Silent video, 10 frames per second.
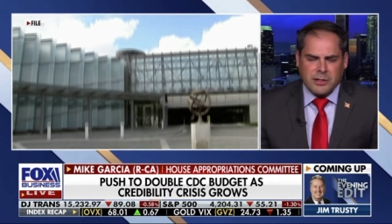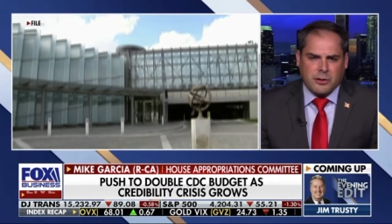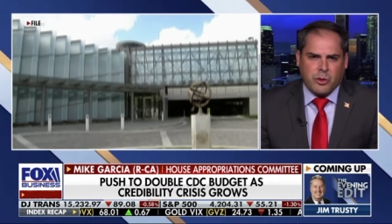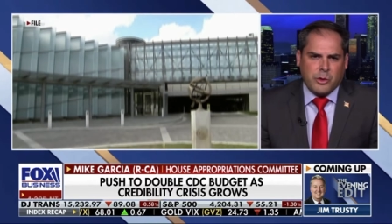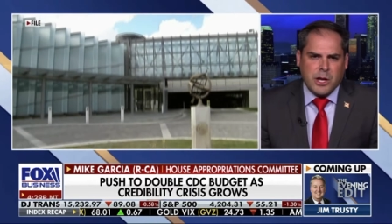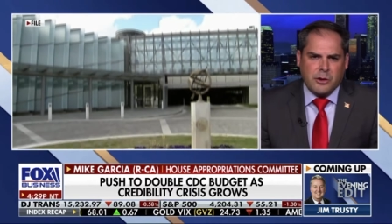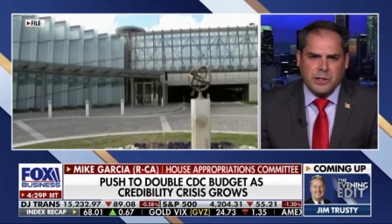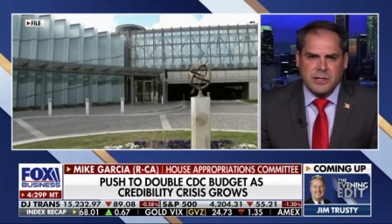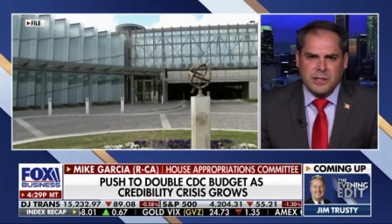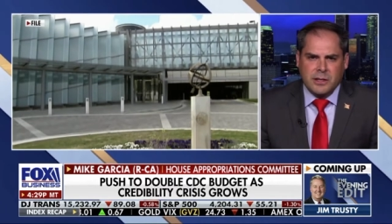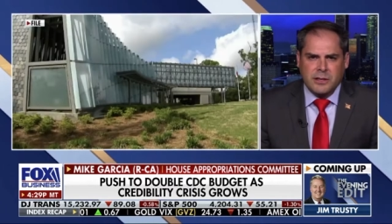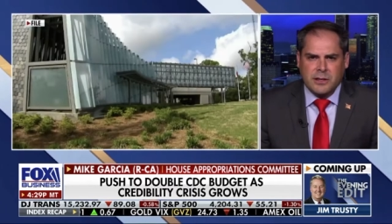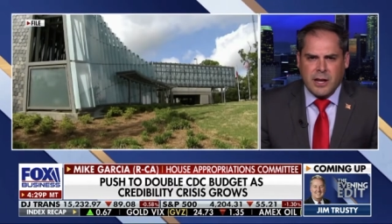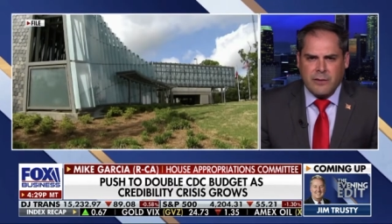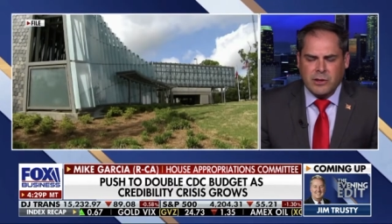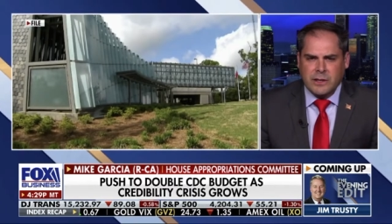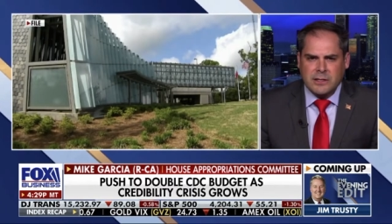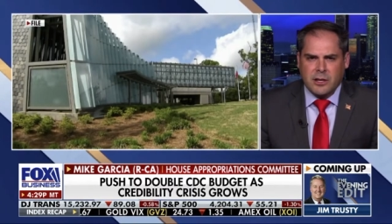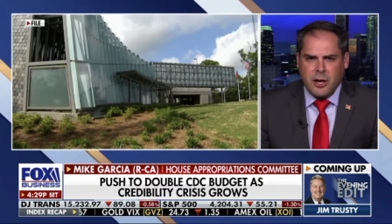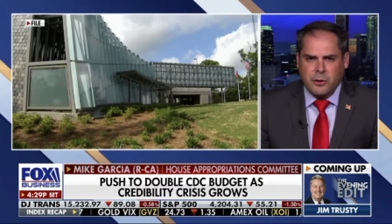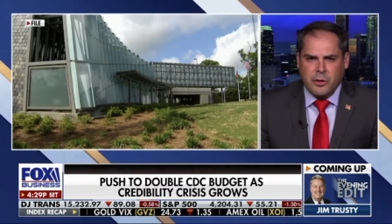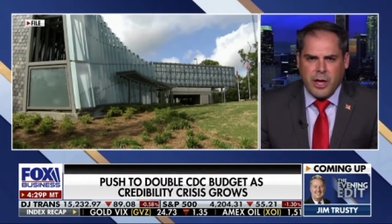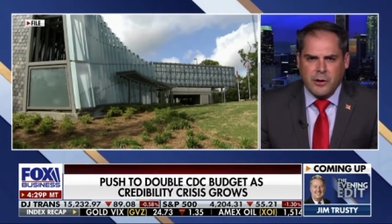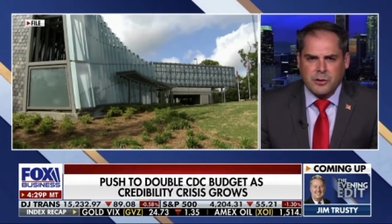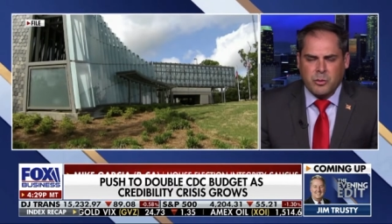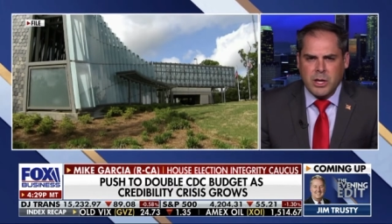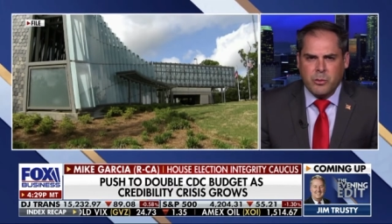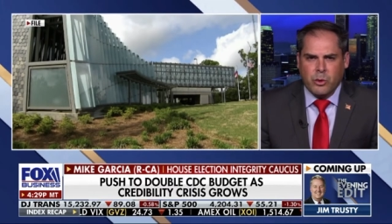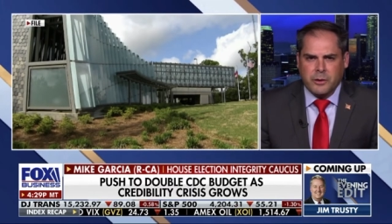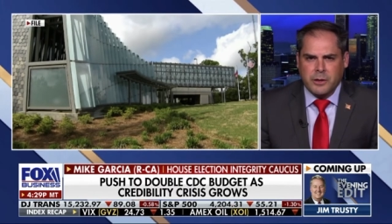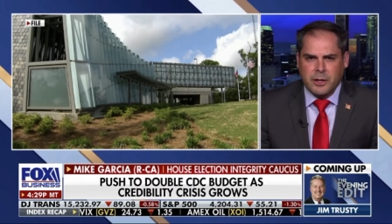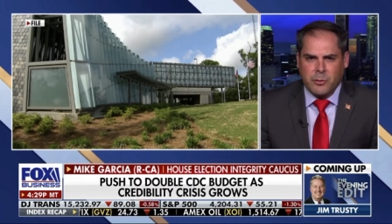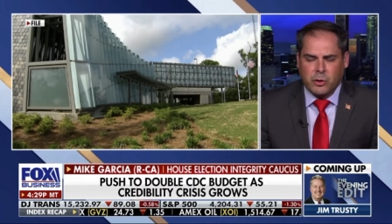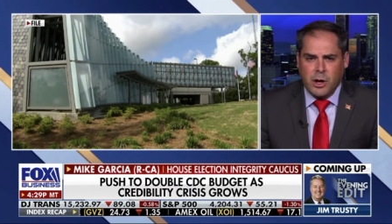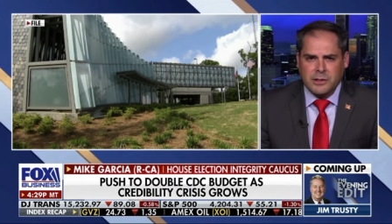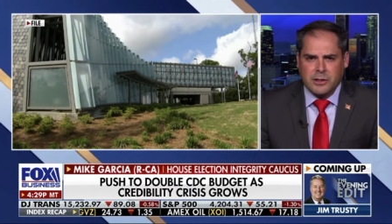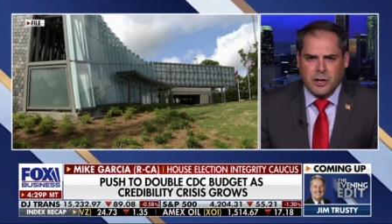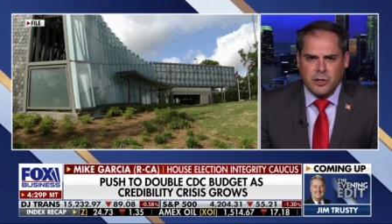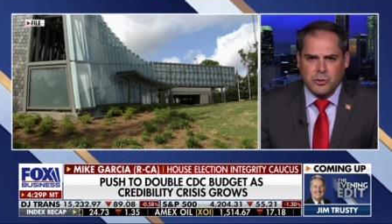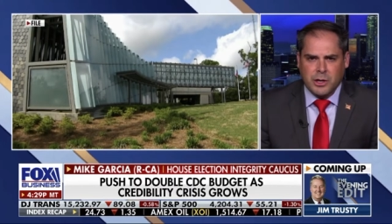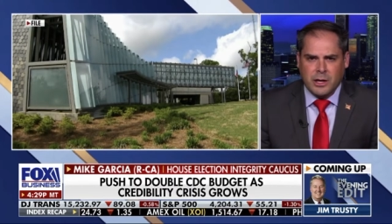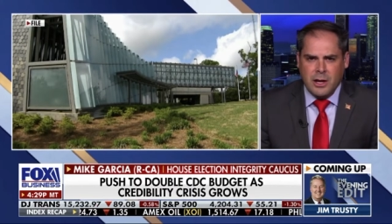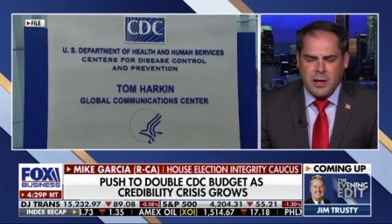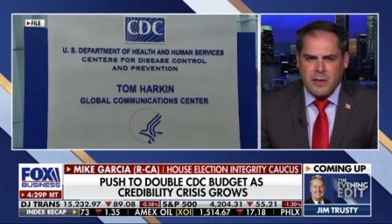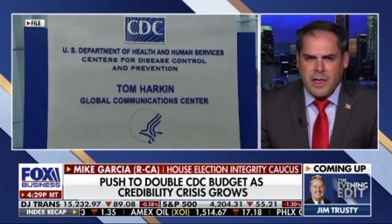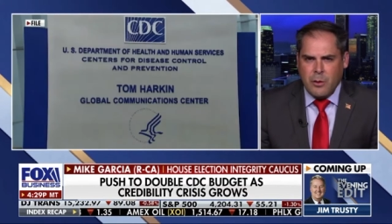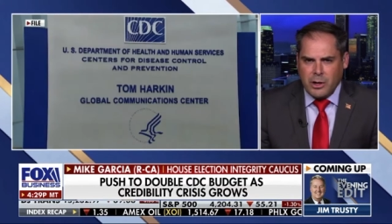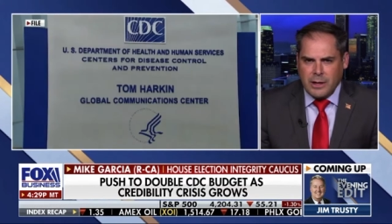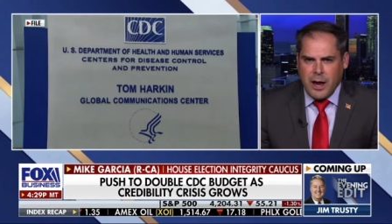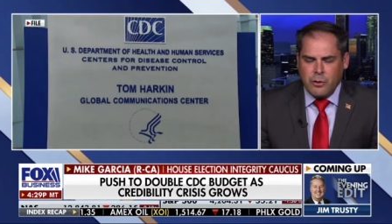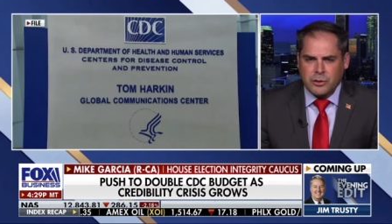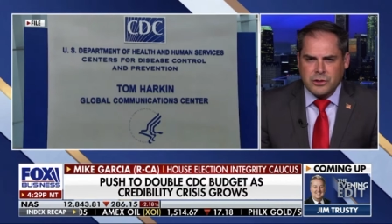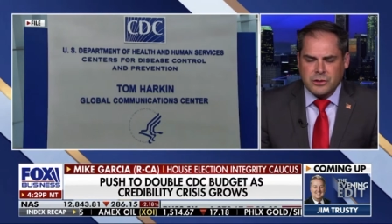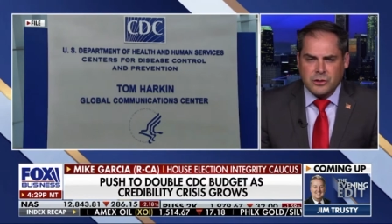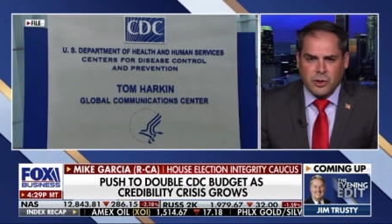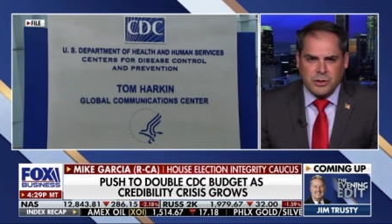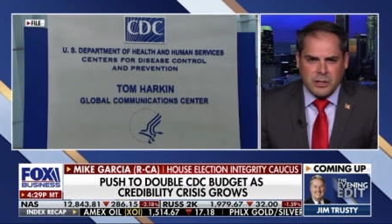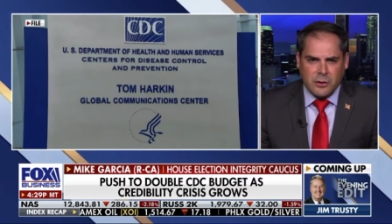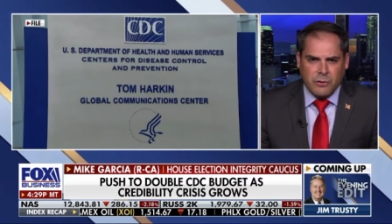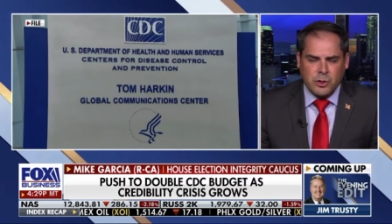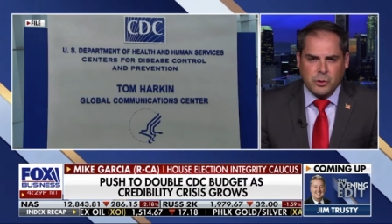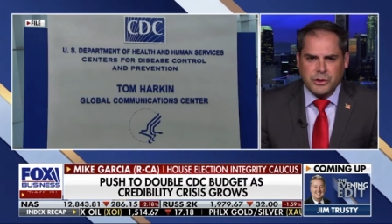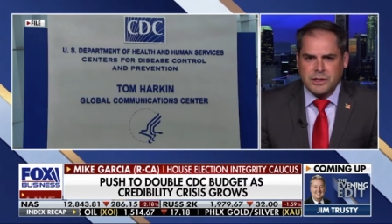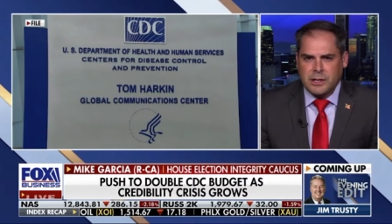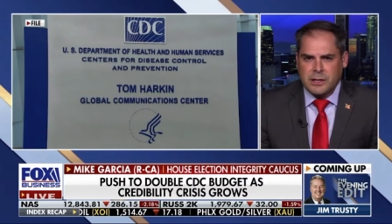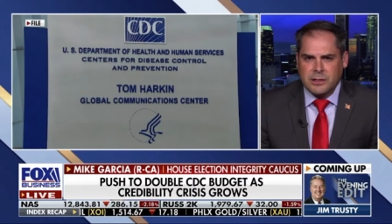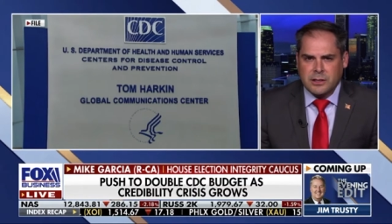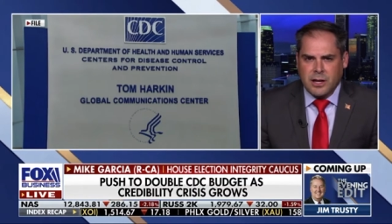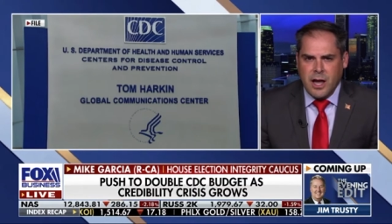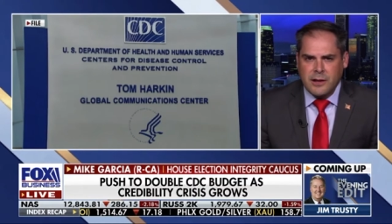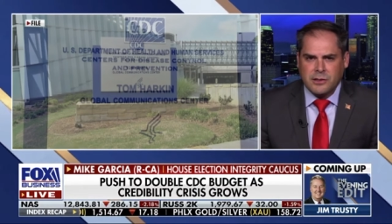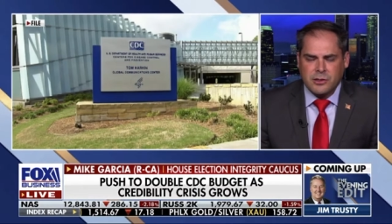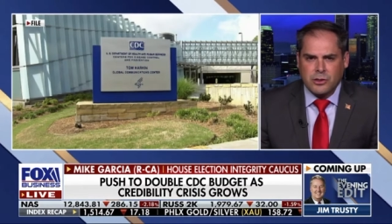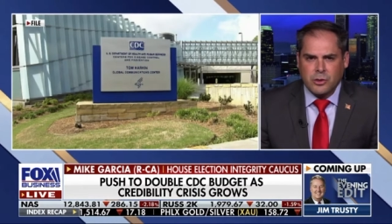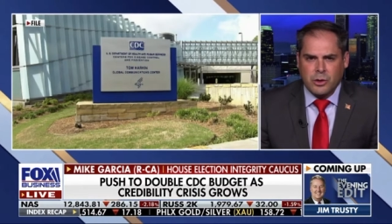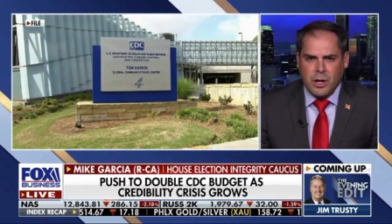the 300 cities that have at least 100,000 people in them across the country, that would allow those individual cities to constitute